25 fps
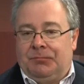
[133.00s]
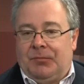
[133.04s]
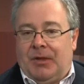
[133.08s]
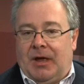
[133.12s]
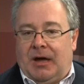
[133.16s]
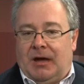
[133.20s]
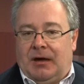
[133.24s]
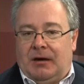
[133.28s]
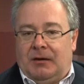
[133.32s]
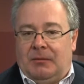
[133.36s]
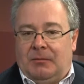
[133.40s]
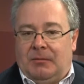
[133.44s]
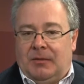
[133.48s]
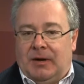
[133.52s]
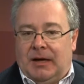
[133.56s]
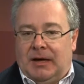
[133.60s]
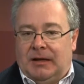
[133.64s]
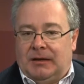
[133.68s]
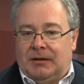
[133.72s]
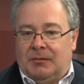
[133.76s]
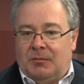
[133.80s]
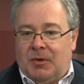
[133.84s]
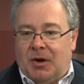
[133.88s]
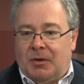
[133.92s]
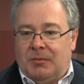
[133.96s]

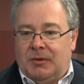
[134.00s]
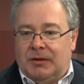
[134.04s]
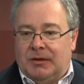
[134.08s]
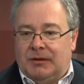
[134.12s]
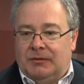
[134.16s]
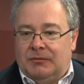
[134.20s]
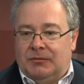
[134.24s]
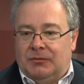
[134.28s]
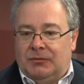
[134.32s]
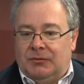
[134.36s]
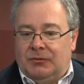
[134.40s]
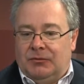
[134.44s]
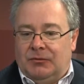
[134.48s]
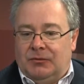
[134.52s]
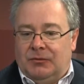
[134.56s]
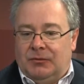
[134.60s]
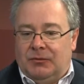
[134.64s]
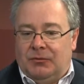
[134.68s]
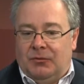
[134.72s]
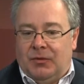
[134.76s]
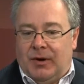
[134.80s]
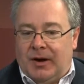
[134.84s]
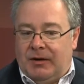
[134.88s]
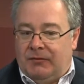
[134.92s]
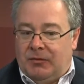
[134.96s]
At the moment,
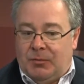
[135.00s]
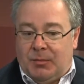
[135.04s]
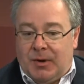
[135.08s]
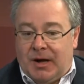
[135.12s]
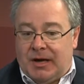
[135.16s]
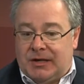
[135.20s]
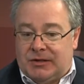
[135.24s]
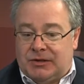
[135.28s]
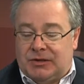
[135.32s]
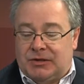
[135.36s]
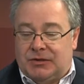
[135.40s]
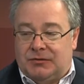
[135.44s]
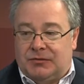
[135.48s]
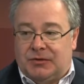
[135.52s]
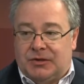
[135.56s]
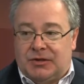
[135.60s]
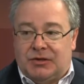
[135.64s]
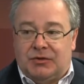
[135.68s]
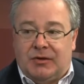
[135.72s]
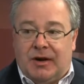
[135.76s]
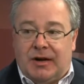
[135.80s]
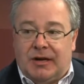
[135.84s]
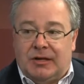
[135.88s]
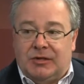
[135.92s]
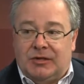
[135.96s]
whatever passes for a
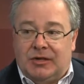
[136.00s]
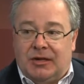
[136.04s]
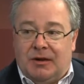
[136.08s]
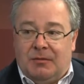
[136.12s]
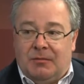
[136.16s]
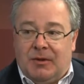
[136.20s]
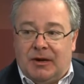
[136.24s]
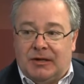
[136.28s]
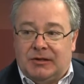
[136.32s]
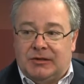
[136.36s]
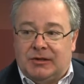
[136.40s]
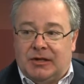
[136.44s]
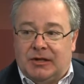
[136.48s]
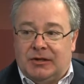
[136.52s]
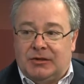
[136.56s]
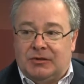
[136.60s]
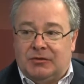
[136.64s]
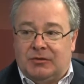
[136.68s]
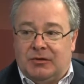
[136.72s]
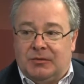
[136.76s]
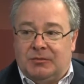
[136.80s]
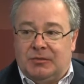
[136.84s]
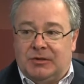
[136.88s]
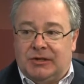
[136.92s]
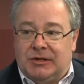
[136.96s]
strategy amongst those
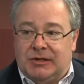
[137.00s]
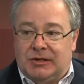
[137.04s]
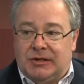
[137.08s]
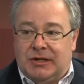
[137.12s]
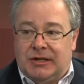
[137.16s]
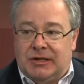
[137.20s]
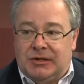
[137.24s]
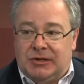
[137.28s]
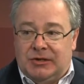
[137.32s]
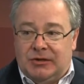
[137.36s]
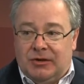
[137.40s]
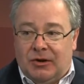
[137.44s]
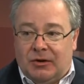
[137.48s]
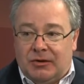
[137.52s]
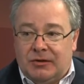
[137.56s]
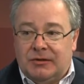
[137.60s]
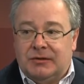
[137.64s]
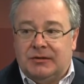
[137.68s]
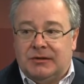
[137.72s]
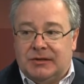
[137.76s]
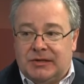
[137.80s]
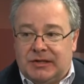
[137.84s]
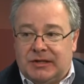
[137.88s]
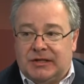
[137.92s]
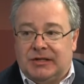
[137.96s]
groups is not
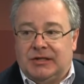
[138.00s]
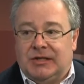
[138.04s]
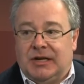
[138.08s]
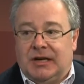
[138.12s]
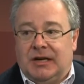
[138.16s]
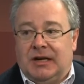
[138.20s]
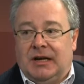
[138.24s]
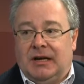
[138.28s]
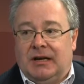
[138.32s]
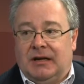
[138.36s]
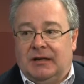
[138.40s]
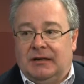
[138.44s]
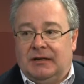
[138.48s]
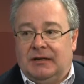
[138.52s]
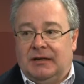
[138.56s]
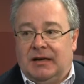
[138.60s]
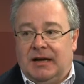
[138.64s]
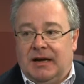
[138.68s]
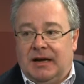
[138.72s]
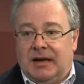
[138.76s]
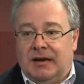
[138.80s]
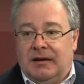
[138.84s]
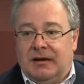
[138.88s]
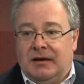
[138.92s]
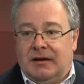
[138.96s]
succeeding
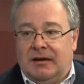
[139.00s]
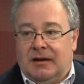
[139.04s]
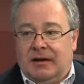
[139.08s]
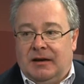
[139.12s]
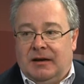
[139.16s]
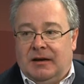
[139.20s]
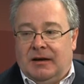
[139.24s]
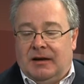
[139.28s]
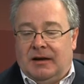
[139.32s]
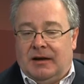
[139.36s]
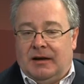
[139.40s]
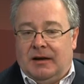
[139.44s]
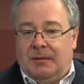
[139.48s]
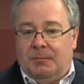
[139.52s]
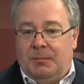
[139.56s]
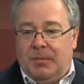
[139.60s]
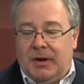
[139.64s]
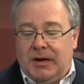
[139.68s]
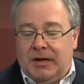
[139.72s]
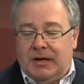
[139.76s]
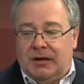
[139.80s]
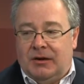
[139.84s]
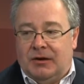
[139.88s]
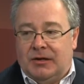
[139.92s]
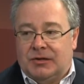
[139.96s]
in
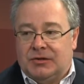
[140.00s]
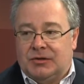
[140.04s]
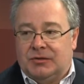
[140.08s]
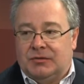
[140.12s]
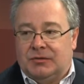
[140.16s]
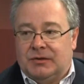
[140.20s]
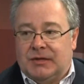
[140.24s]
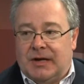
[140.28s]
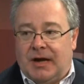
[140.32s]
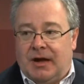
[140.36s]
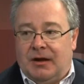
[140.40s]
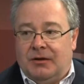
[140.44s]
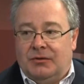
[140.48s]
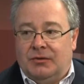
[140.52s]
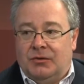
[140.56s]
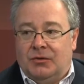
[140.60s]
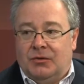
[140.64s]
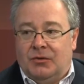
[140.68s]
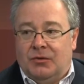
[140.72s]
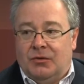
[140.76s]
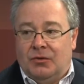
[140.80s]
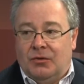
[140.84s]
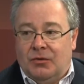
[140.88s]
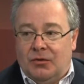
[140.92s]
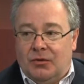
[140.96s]
pinning ISIL down
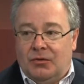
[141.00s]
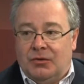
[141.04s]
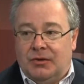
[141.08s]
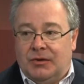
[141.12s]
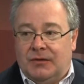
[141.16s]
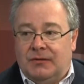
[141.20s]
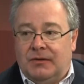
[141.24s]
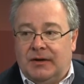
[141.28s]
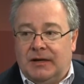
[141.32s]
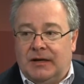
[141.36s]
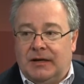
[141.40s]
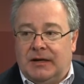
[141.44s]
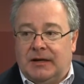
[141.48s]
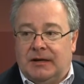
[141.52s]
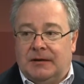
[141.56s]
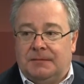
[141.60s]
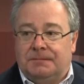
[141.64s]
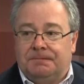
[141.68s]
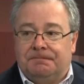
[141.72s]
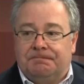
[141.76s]
or defeating it.